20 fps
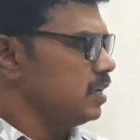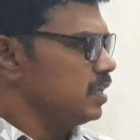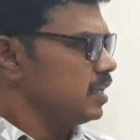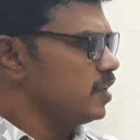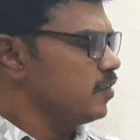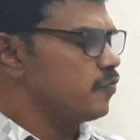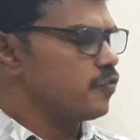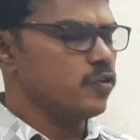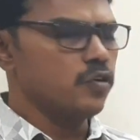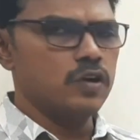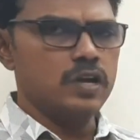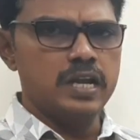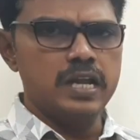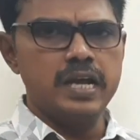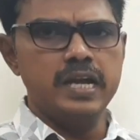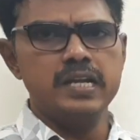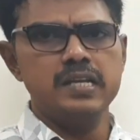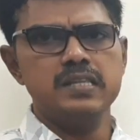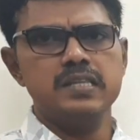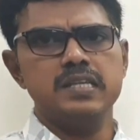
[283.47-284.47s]
If you
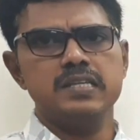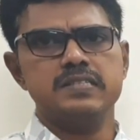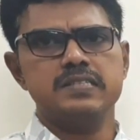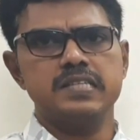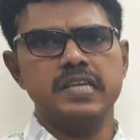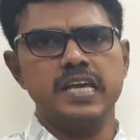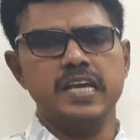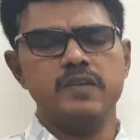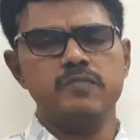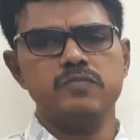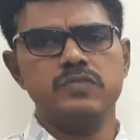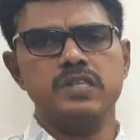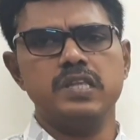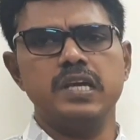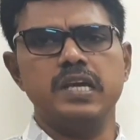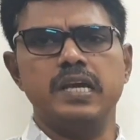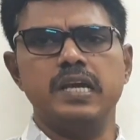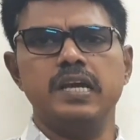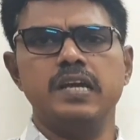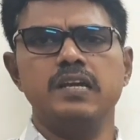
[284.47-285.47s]
learn the same
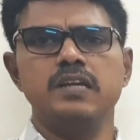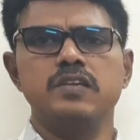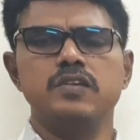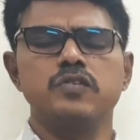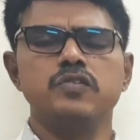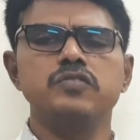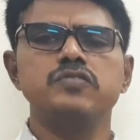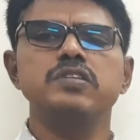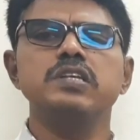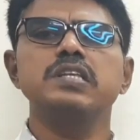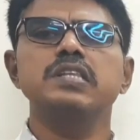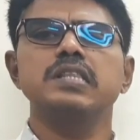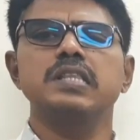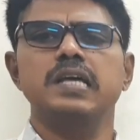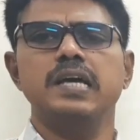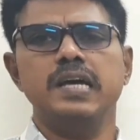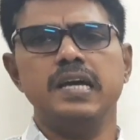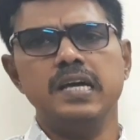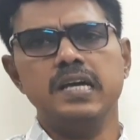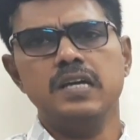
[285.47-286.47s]
thing using
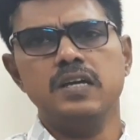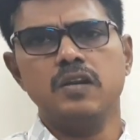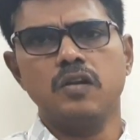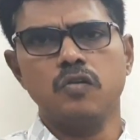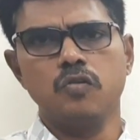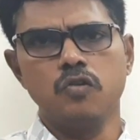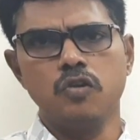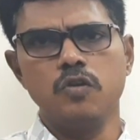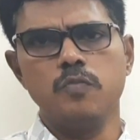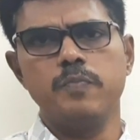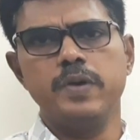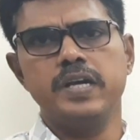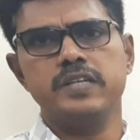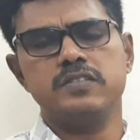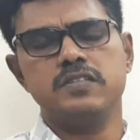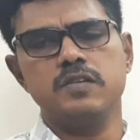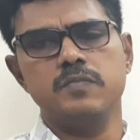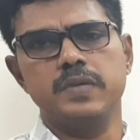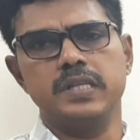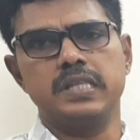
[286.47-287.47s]
the
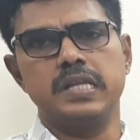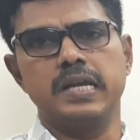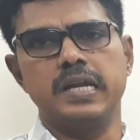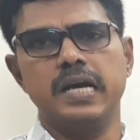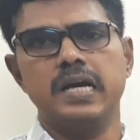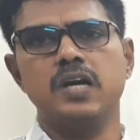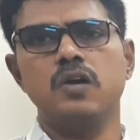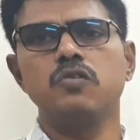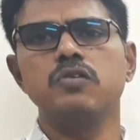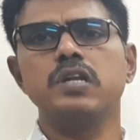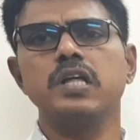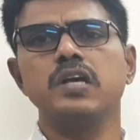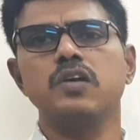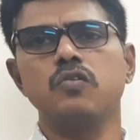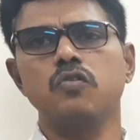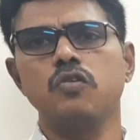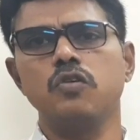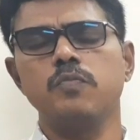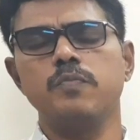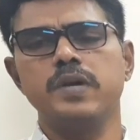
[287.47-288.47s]
rule-based method, accounting
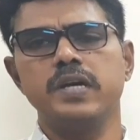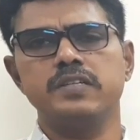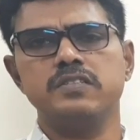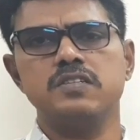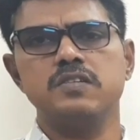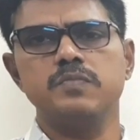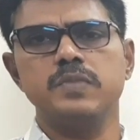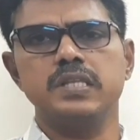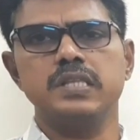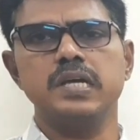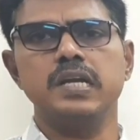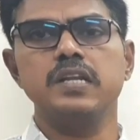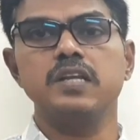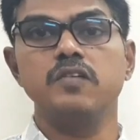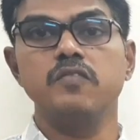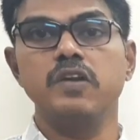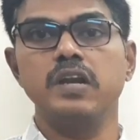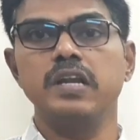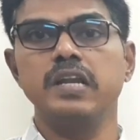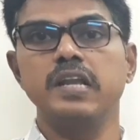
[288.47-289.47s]
rule-based method,
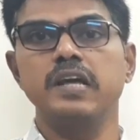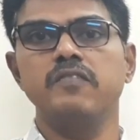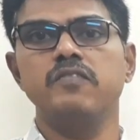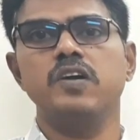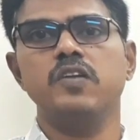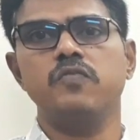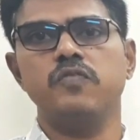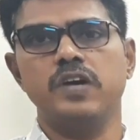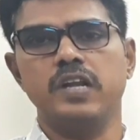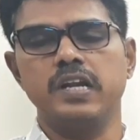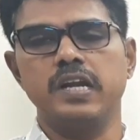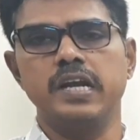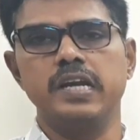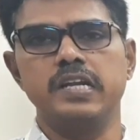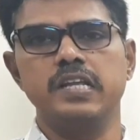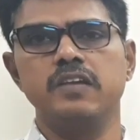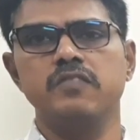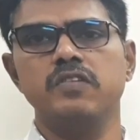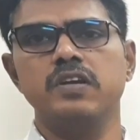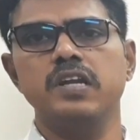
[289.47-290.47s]
you will never
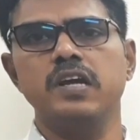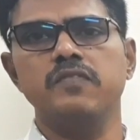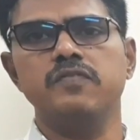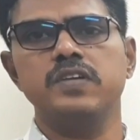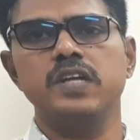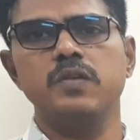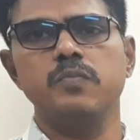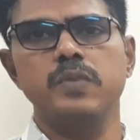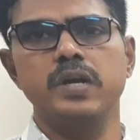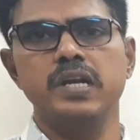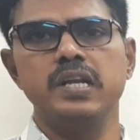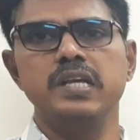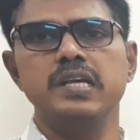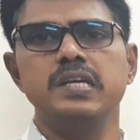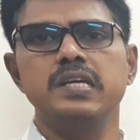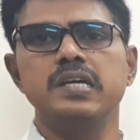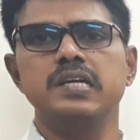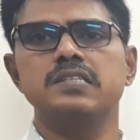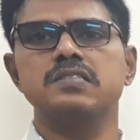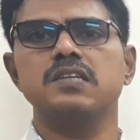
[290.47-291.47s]
forget. Even after
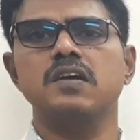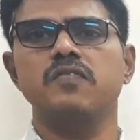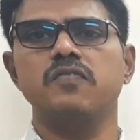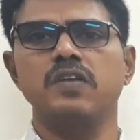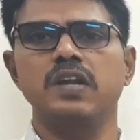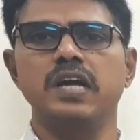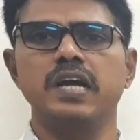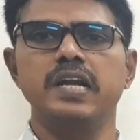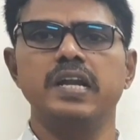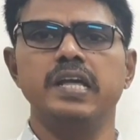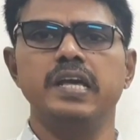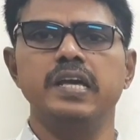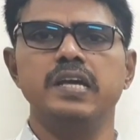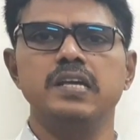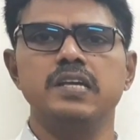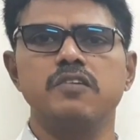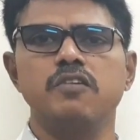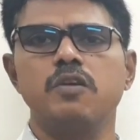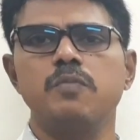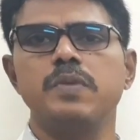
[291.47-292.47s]
many years of
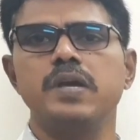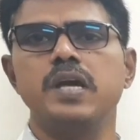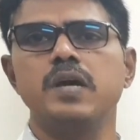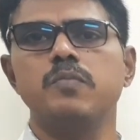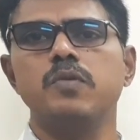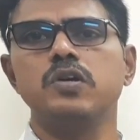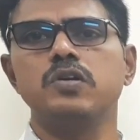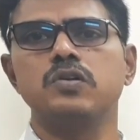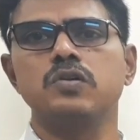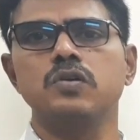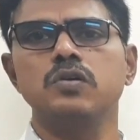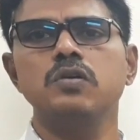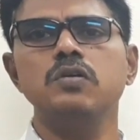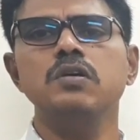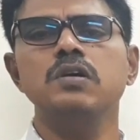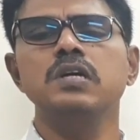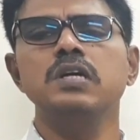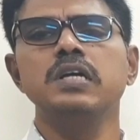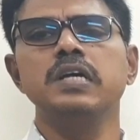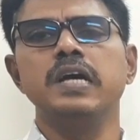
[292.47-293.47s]
learning, you will be able
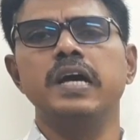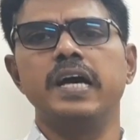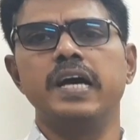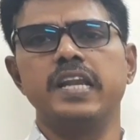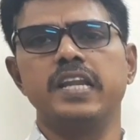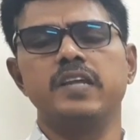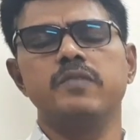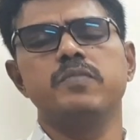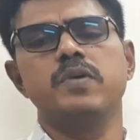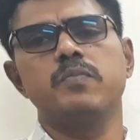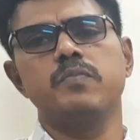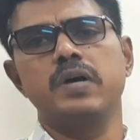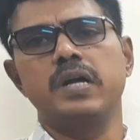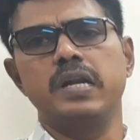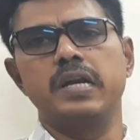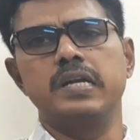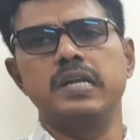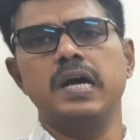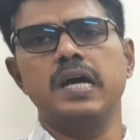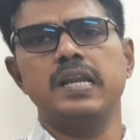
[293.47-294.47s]
to remember
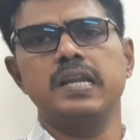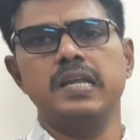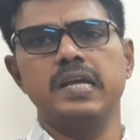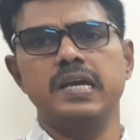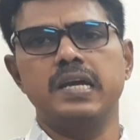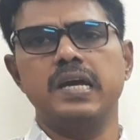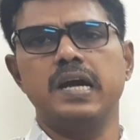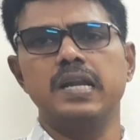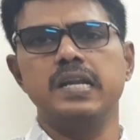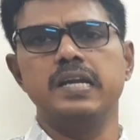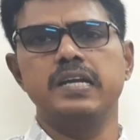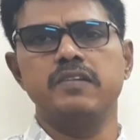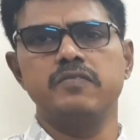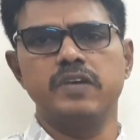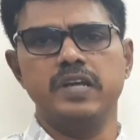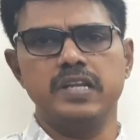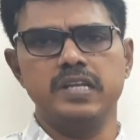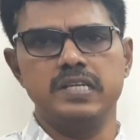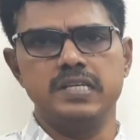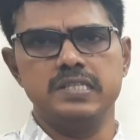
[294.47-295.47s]
it or recall it
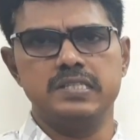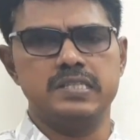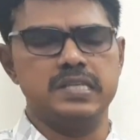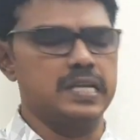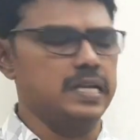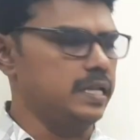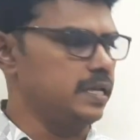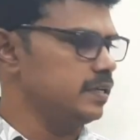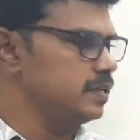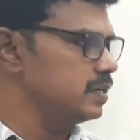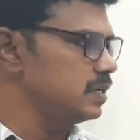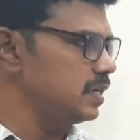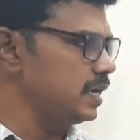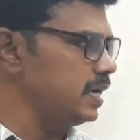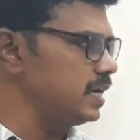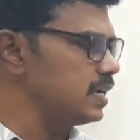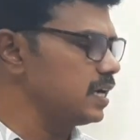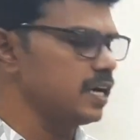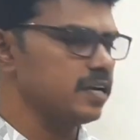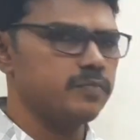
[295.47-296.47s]
very easily,
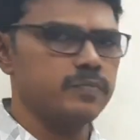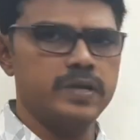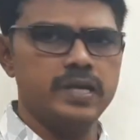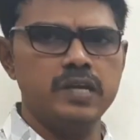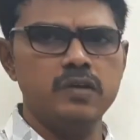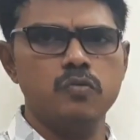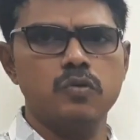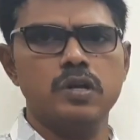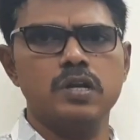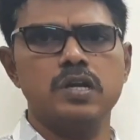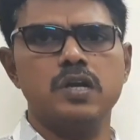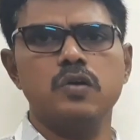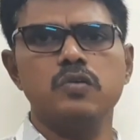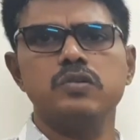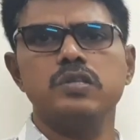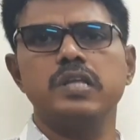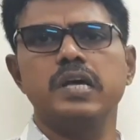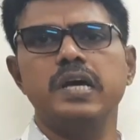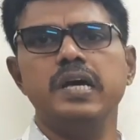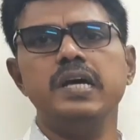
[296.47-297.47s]
right? Let me work
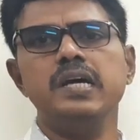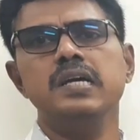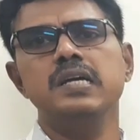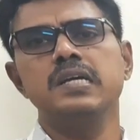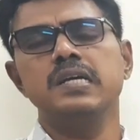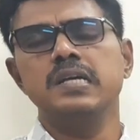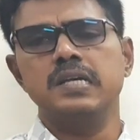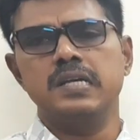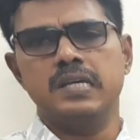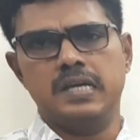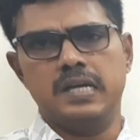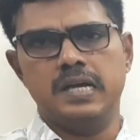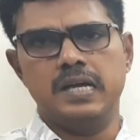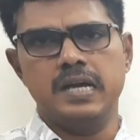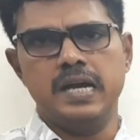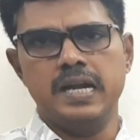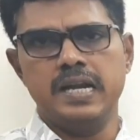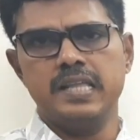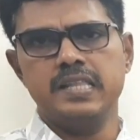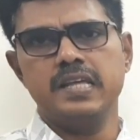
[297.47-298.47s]
out the
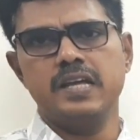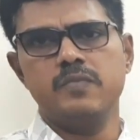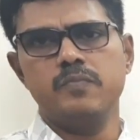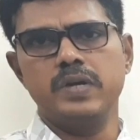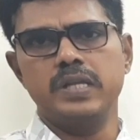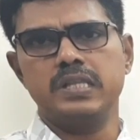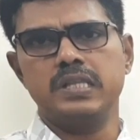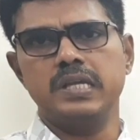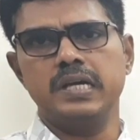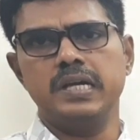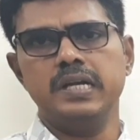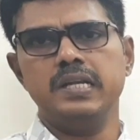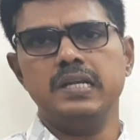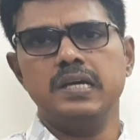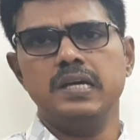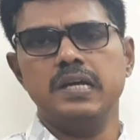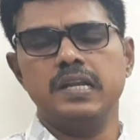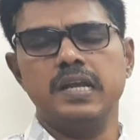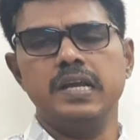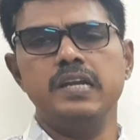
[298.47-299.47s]
another
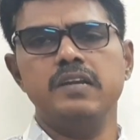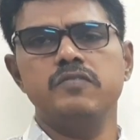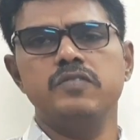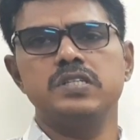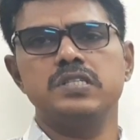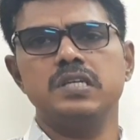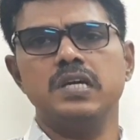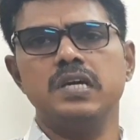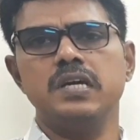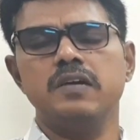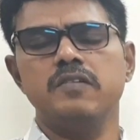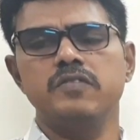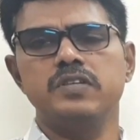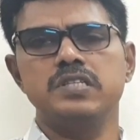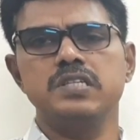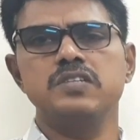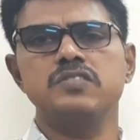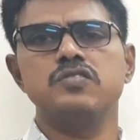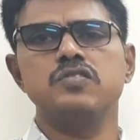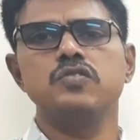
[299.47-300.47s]
method, right, which
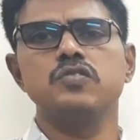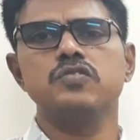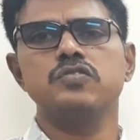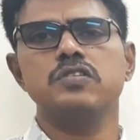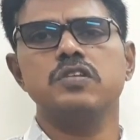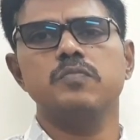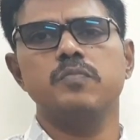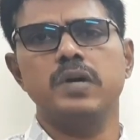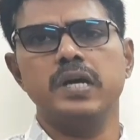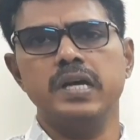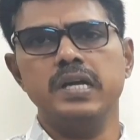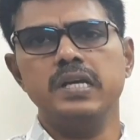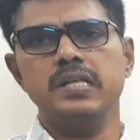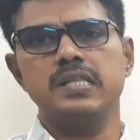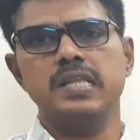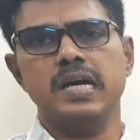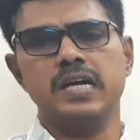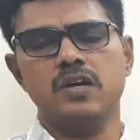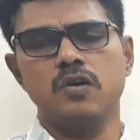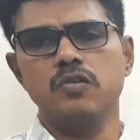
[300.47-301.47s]
is used by
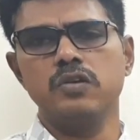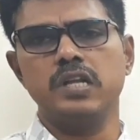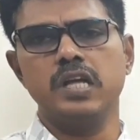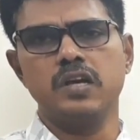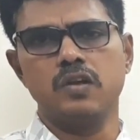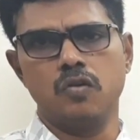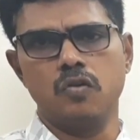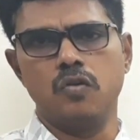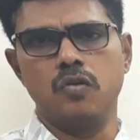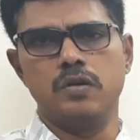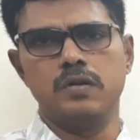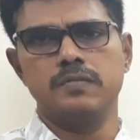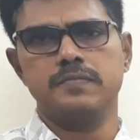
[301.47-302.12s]
the accounting rule.